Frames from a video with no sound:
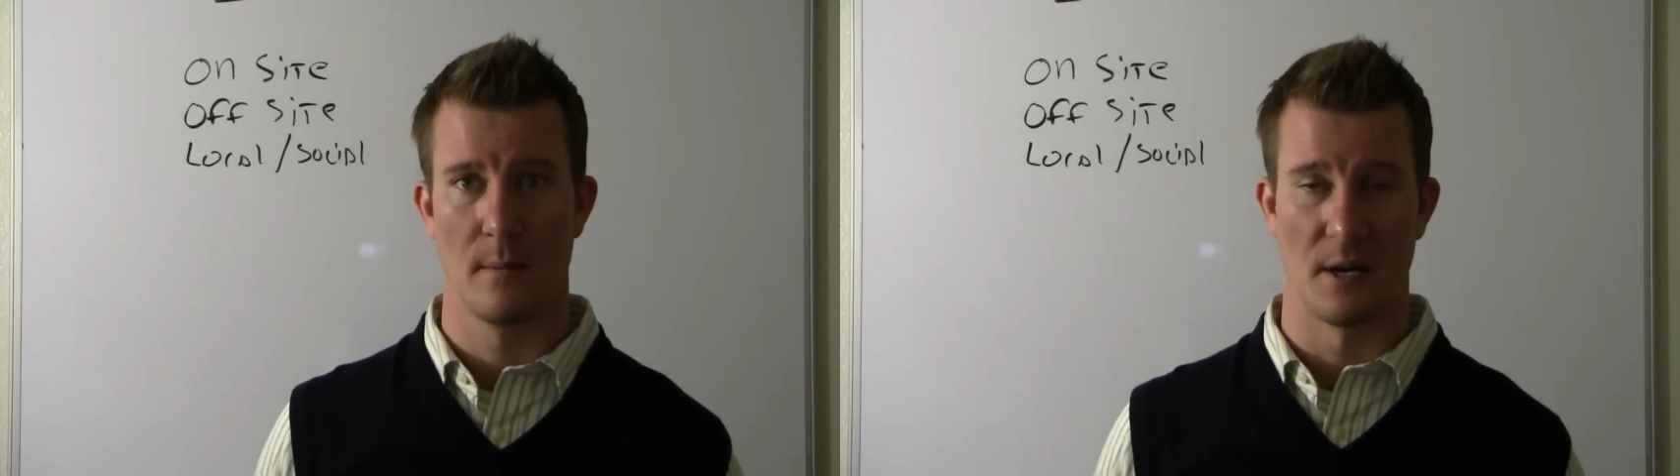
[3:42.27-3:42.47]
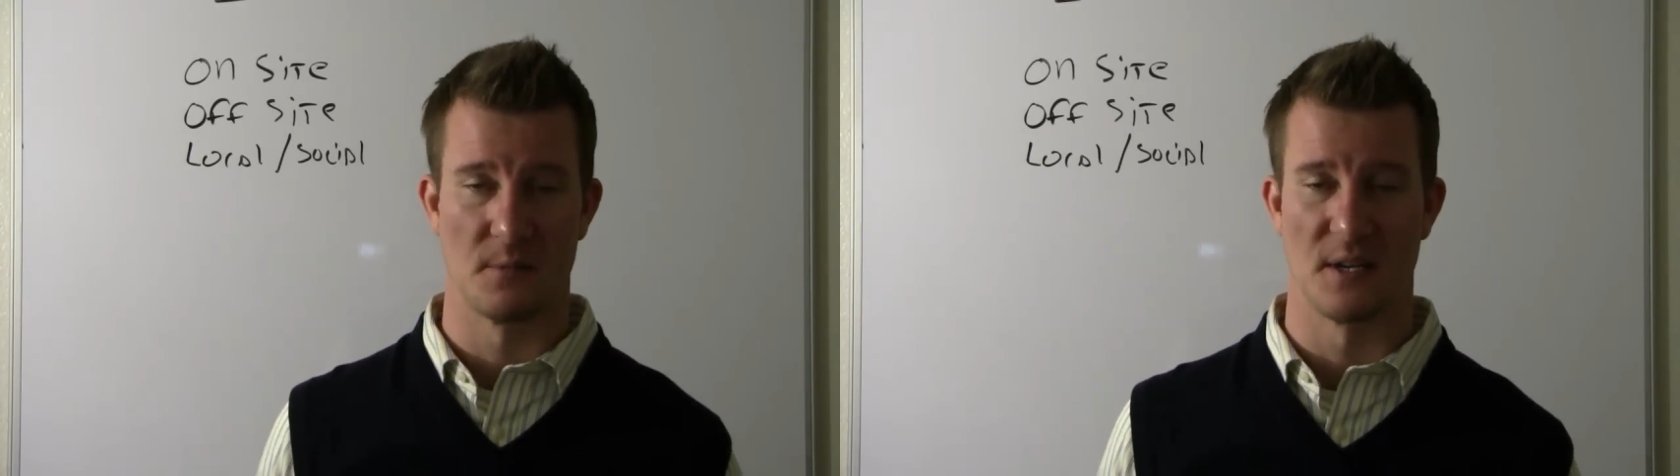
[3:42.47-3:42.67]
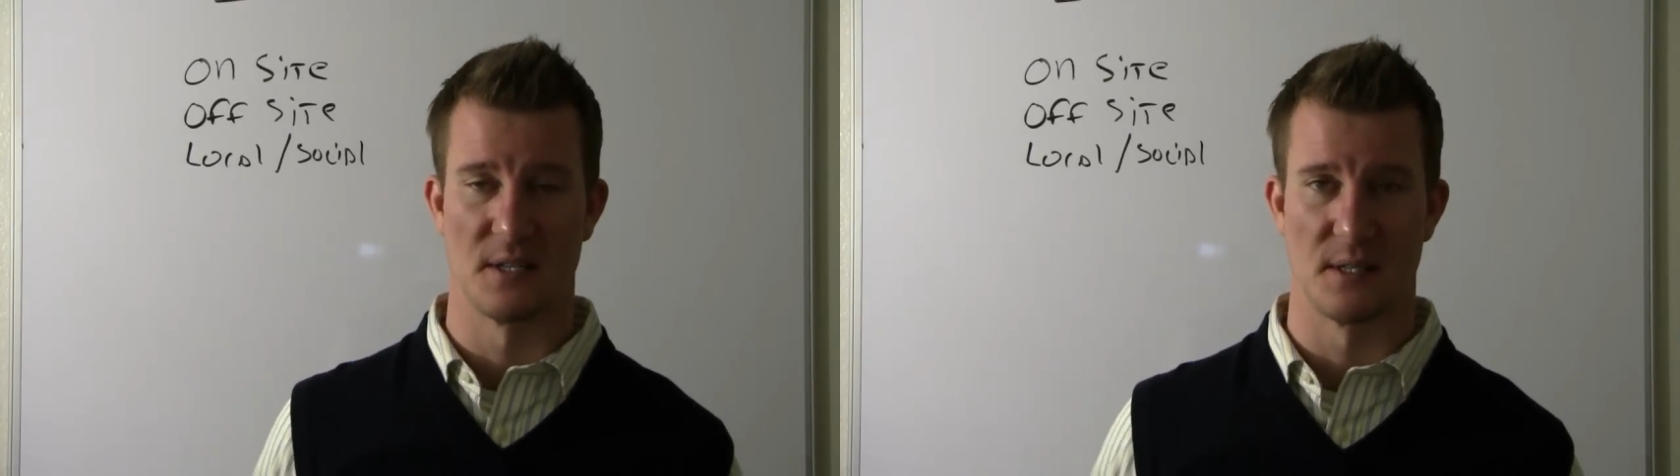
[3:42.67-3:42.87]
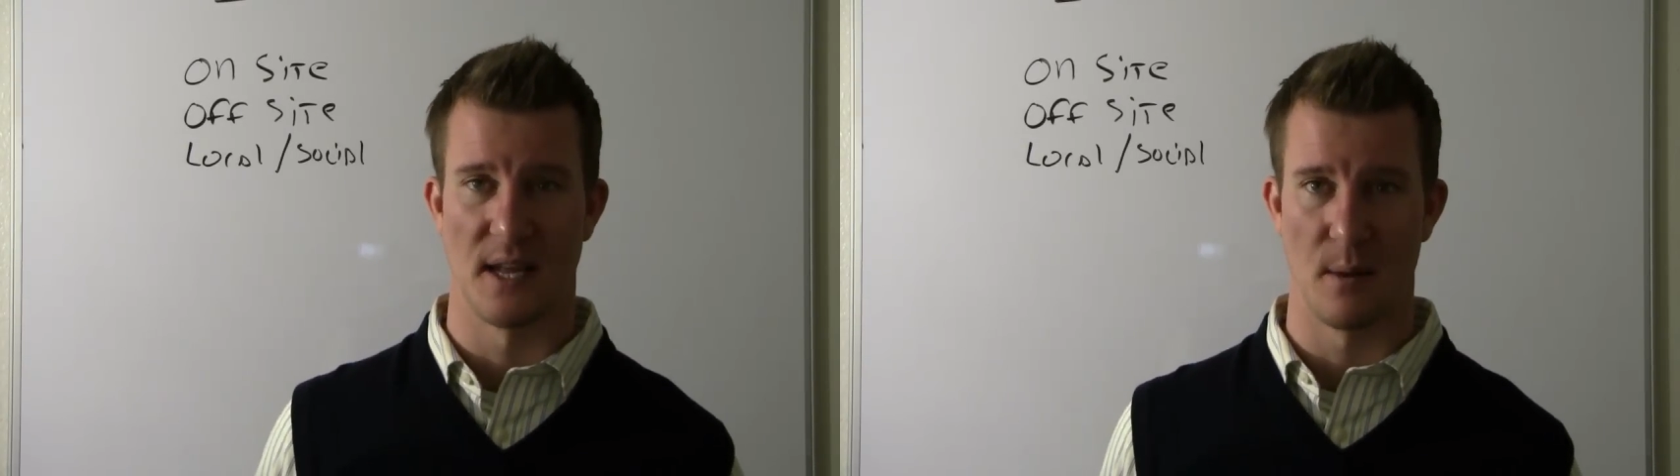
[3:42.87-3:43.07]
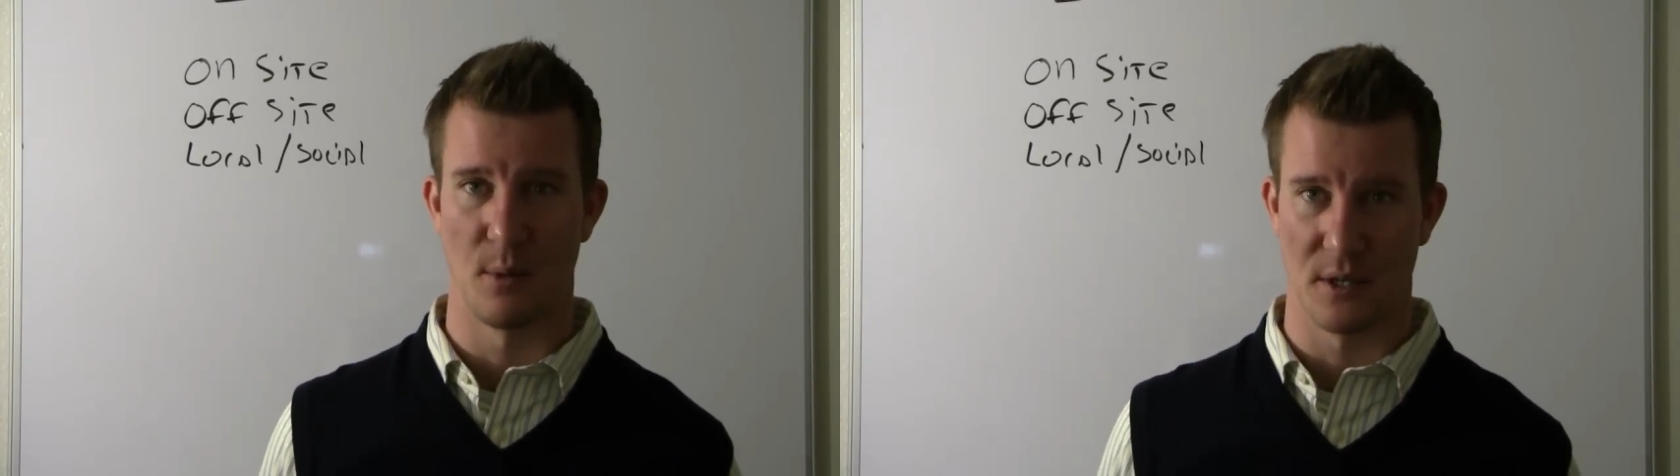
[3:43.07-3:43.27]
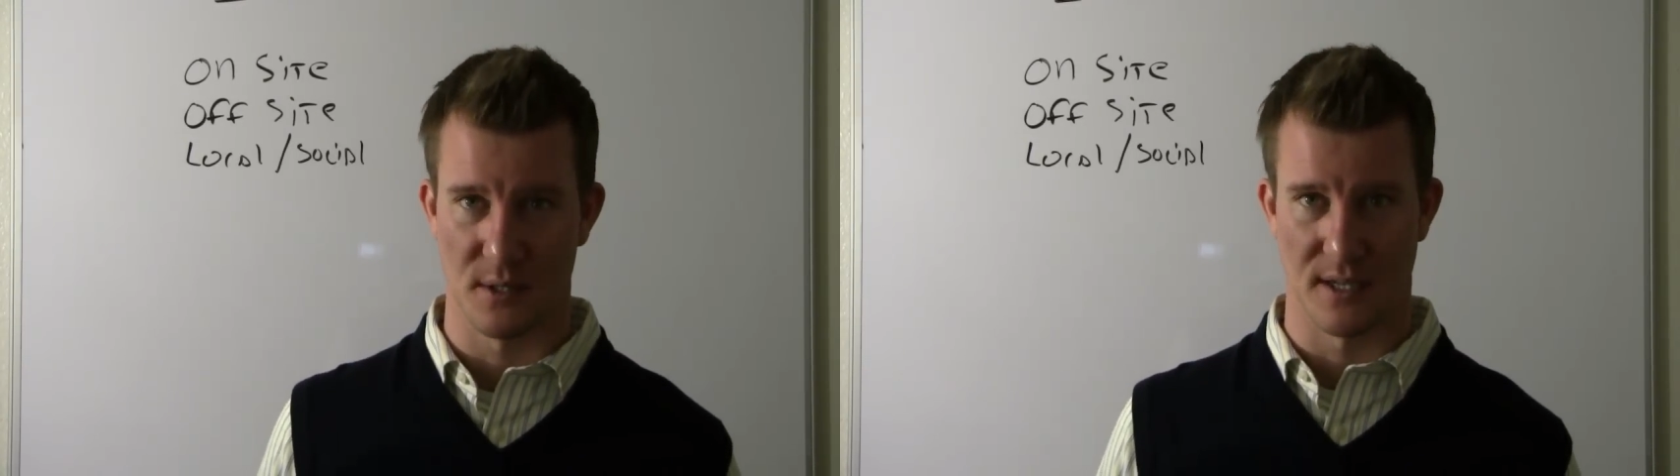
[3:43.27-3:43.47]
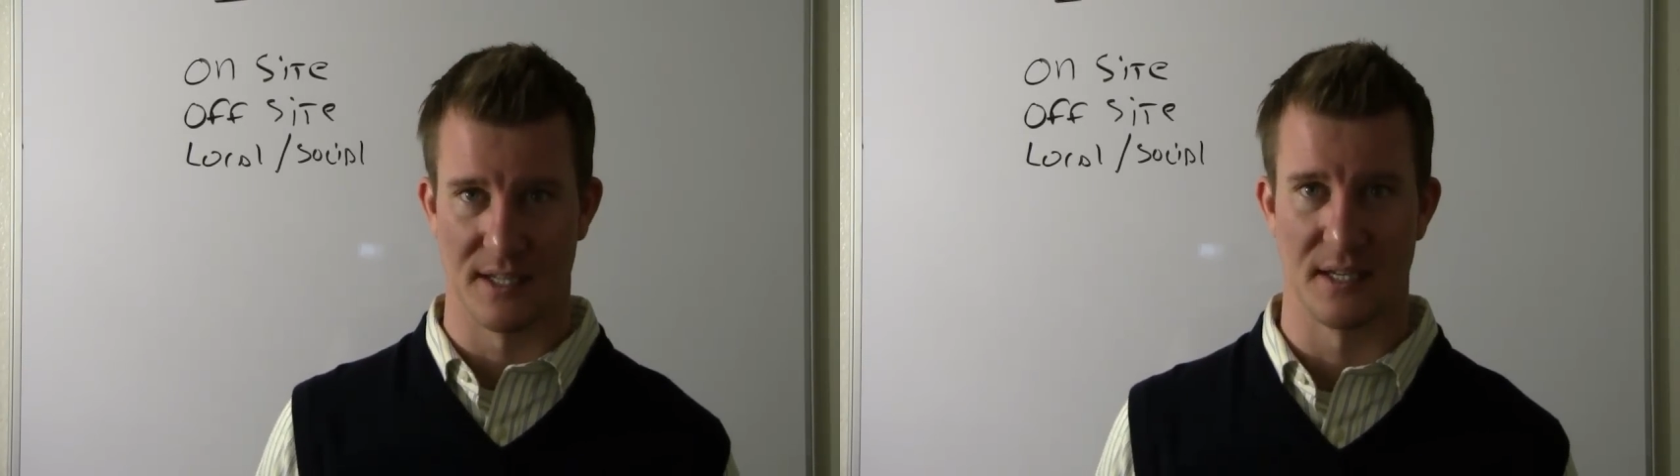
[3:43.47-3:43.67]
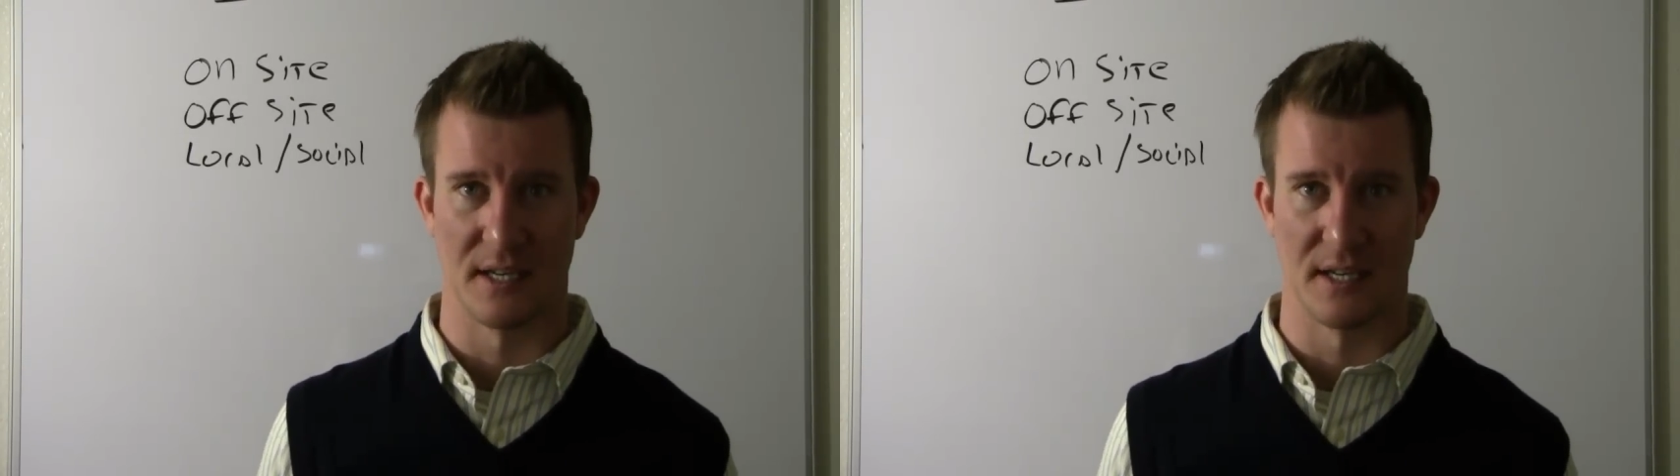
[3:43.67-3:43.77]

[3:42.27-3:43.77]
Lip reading: MySpace is dead, but it's